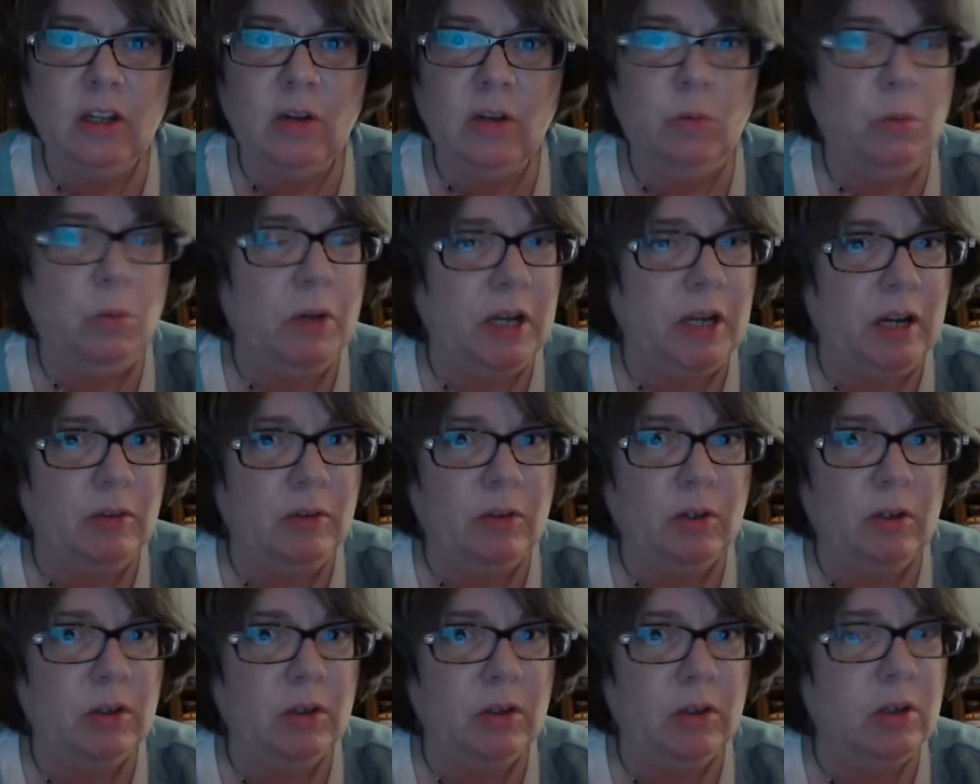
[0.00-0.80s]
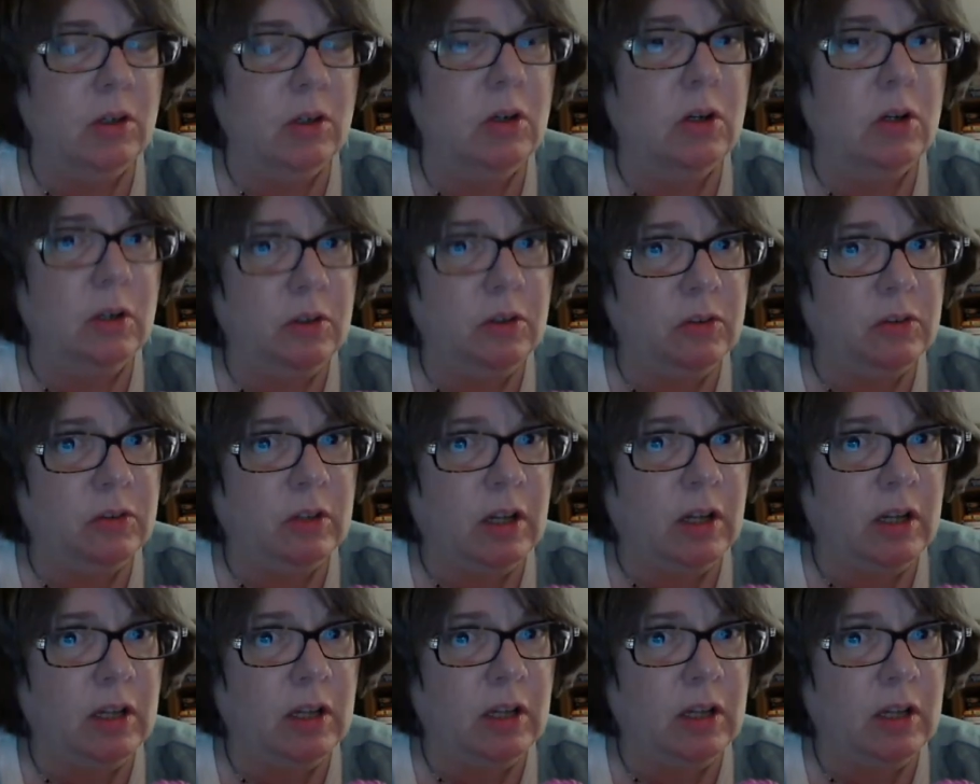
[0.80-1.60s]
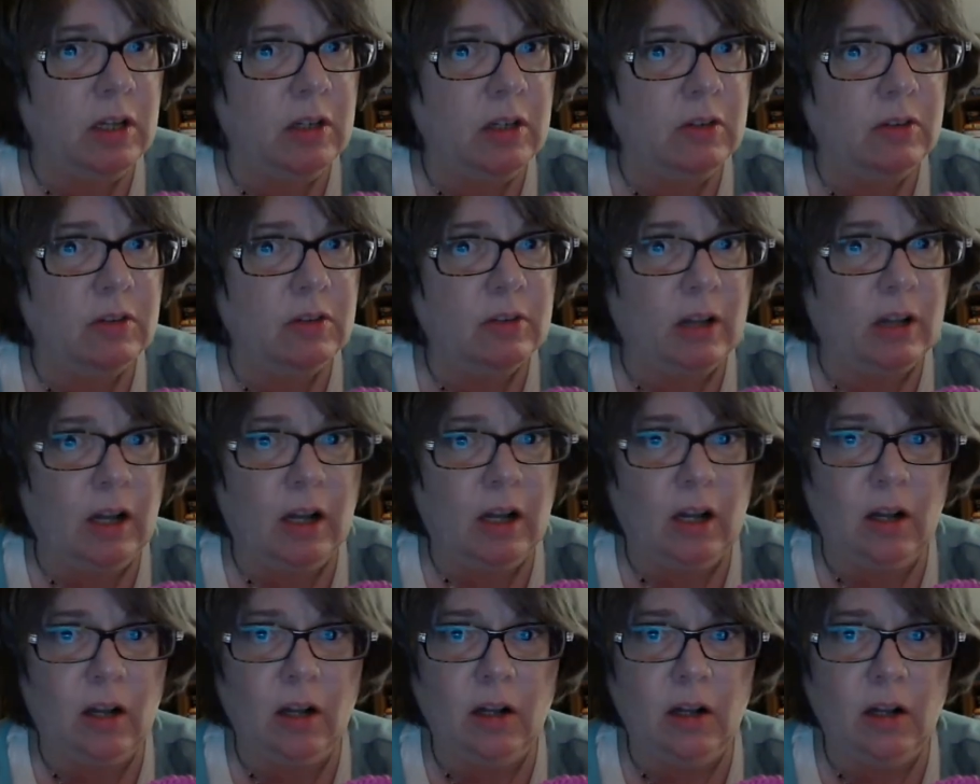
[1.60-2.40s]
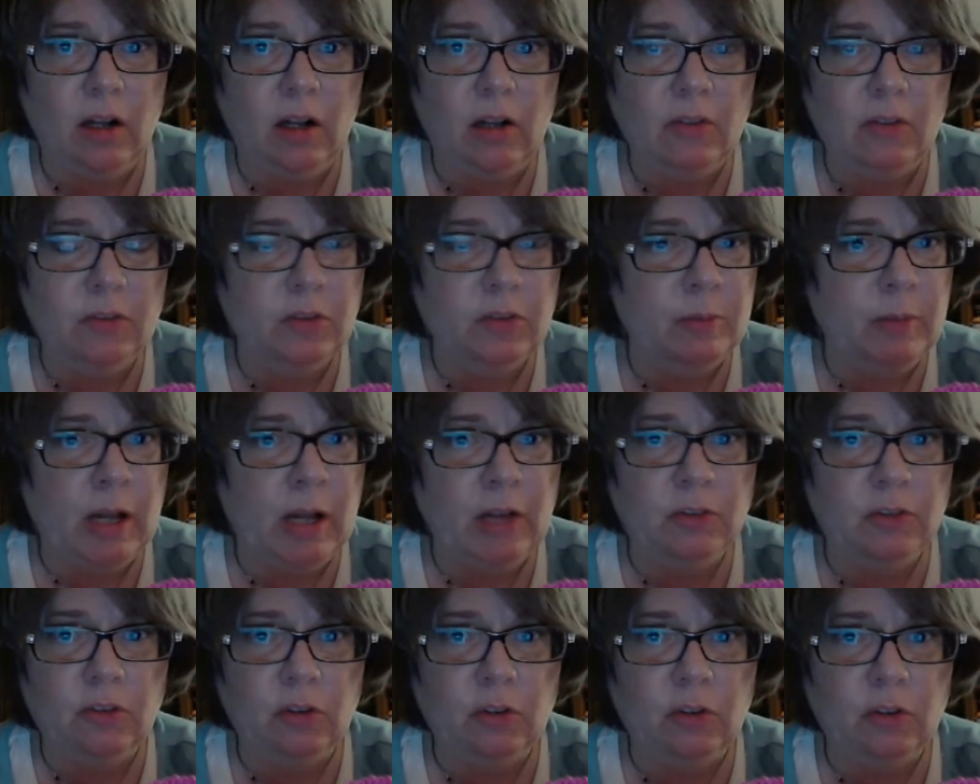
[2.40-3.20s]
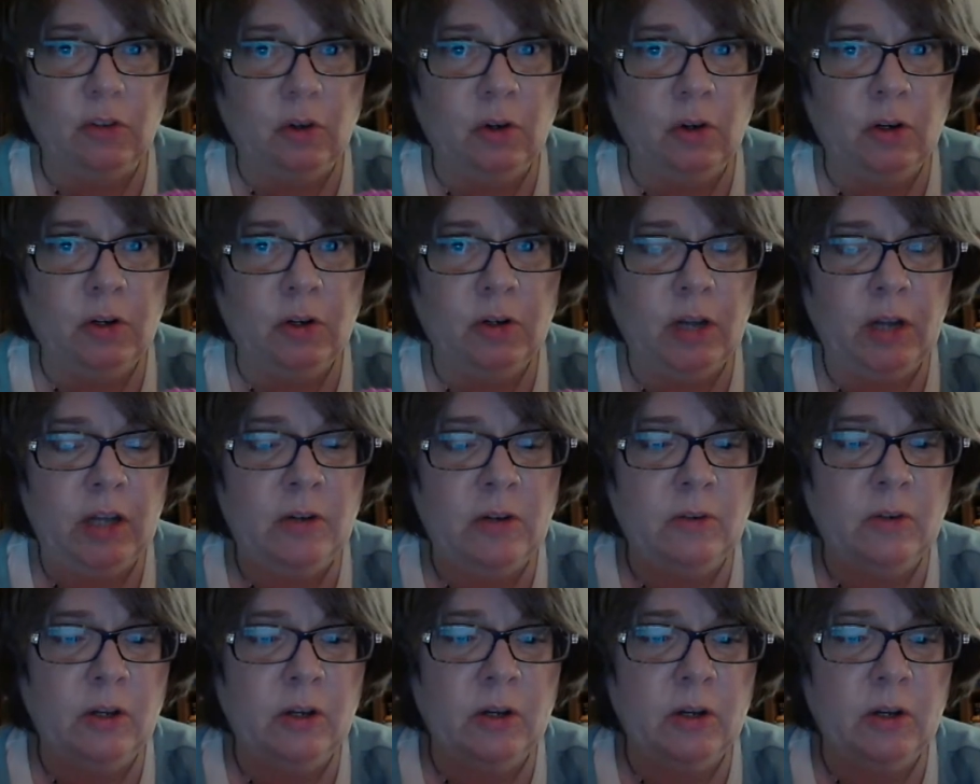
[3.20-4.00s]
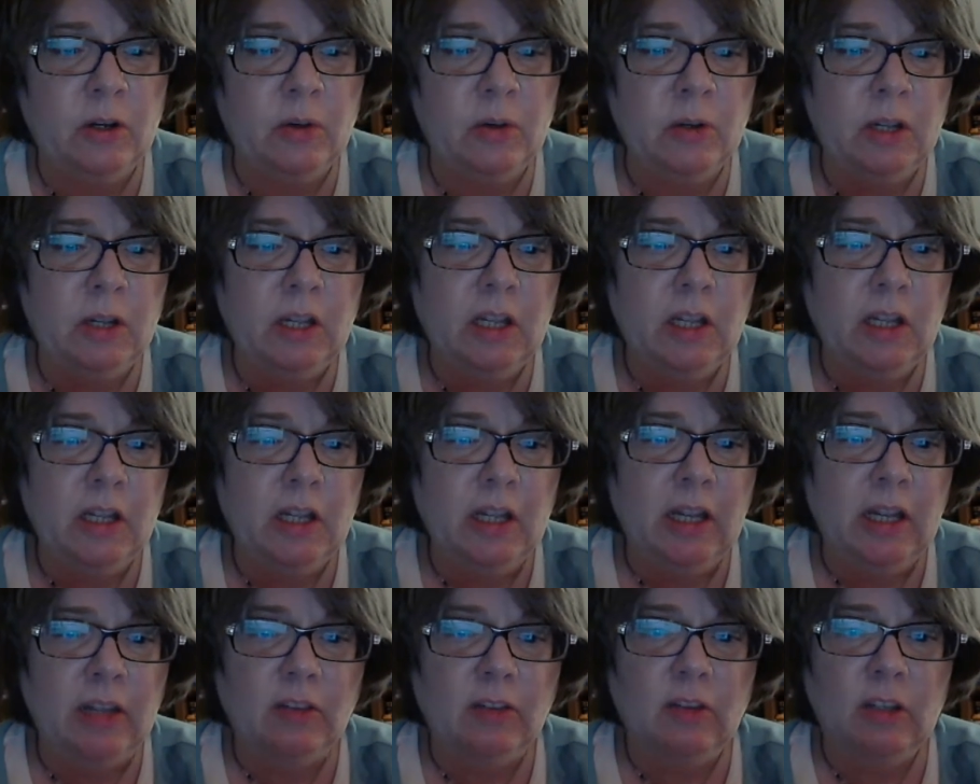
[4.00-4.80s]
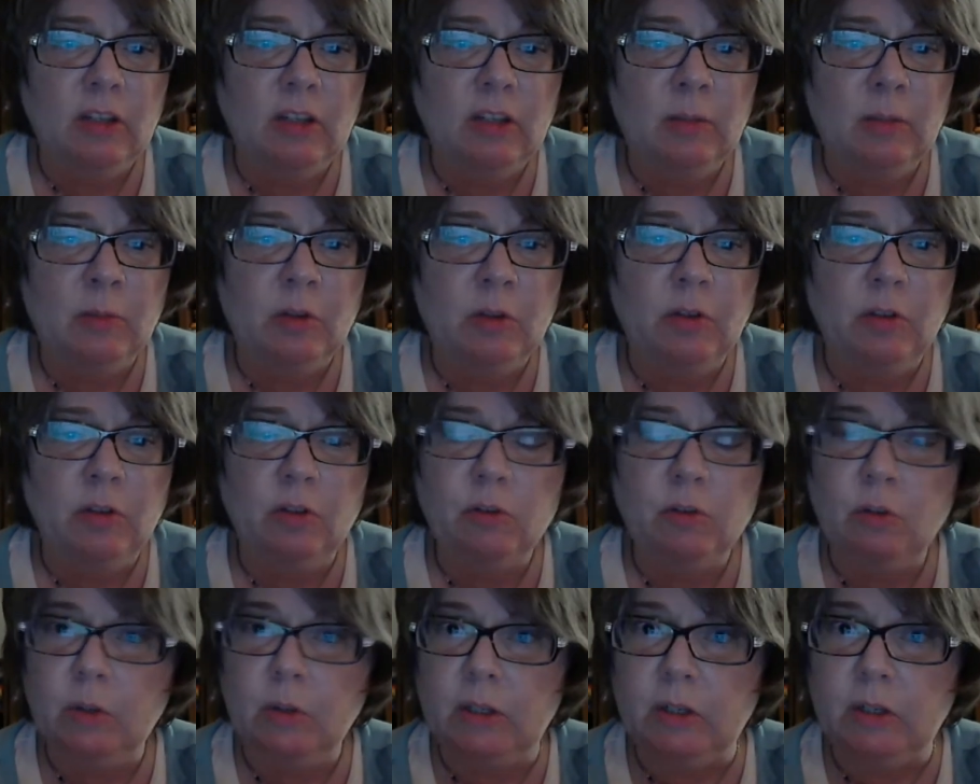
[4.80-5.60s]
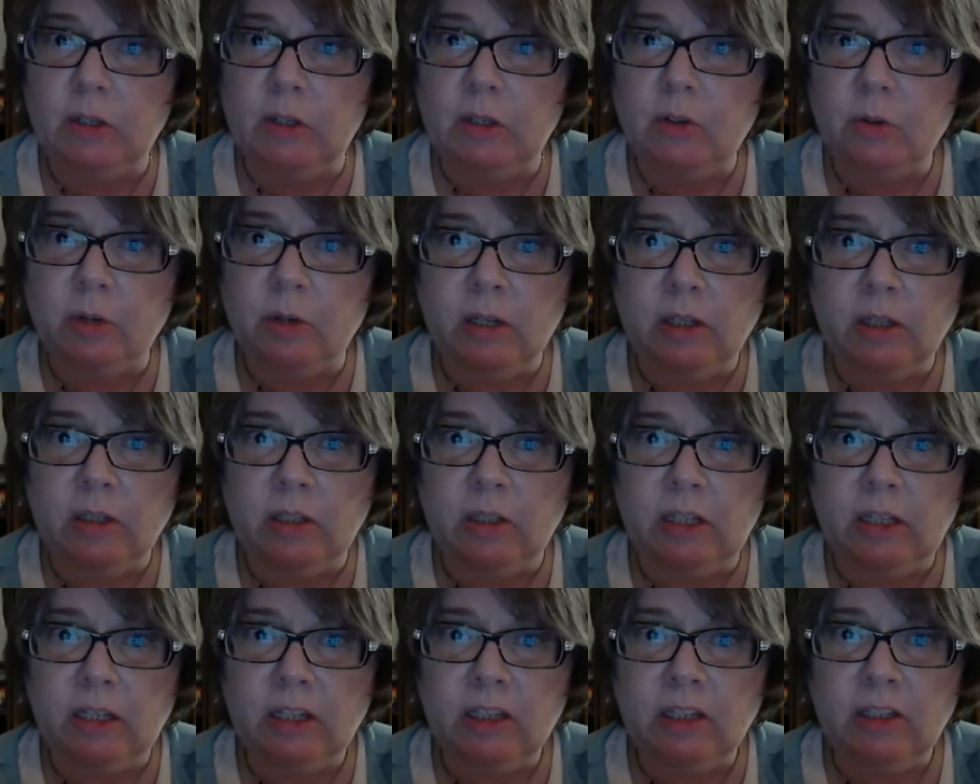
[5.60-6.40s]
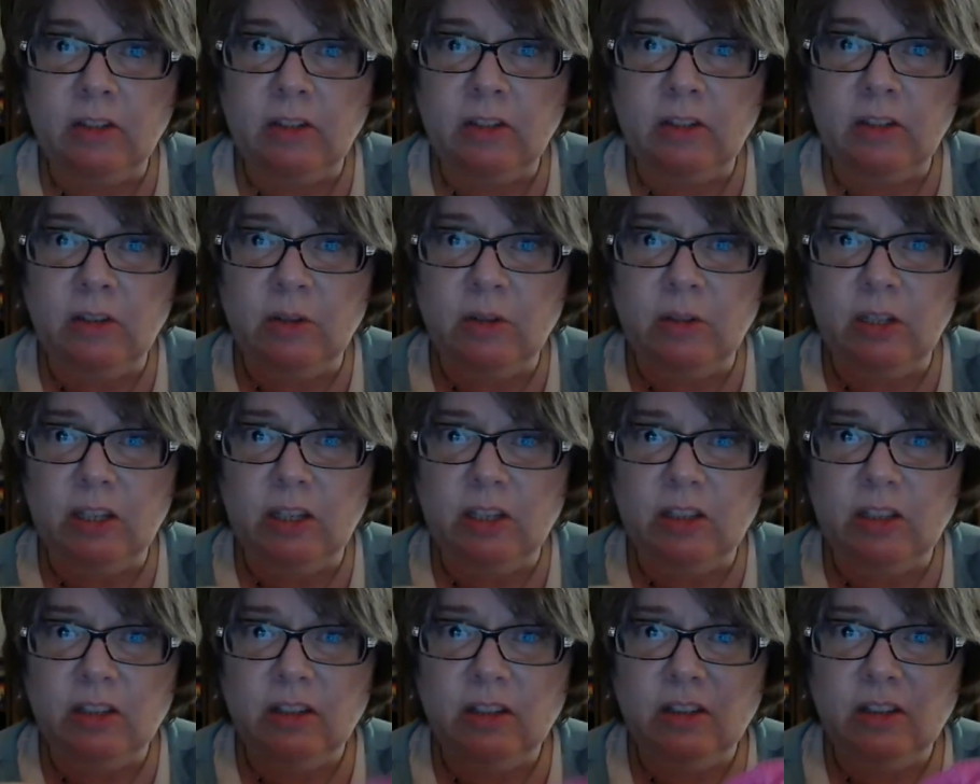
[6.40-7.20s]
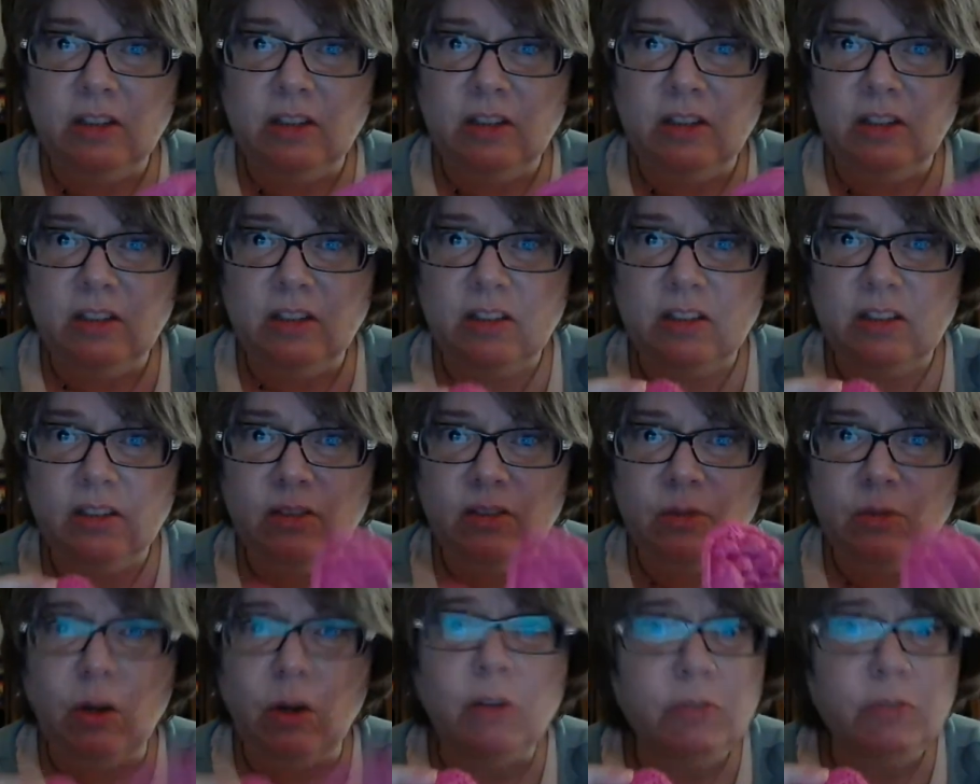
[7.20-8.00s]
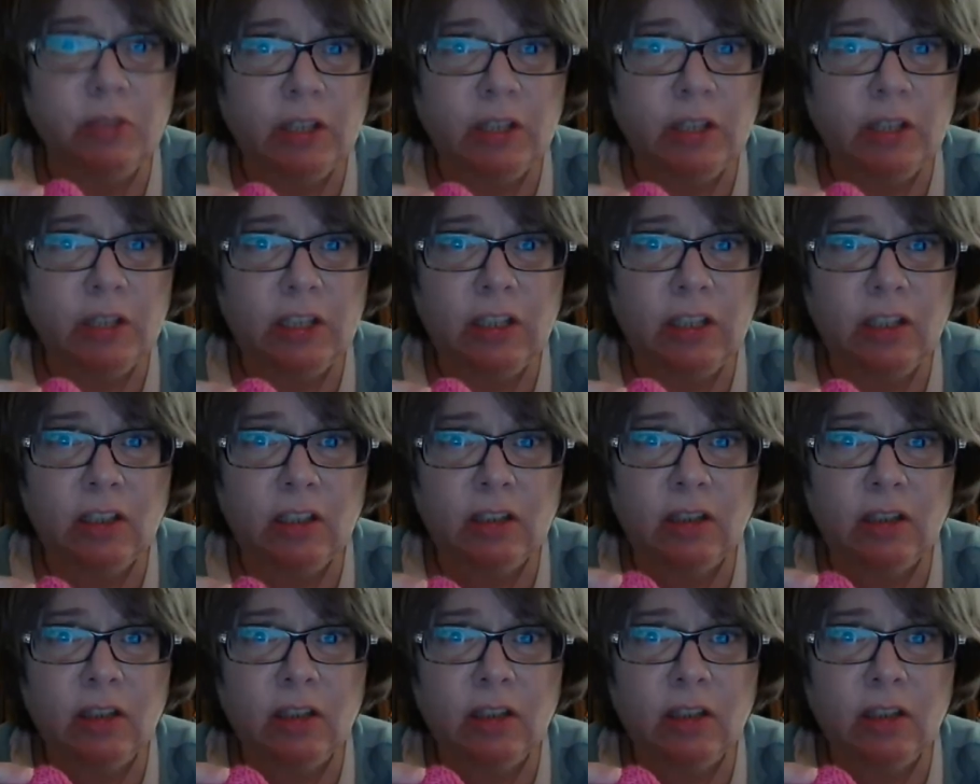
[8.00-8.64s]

hook size to match yarn, I don't know, it seems unusually crinkly, like roughly.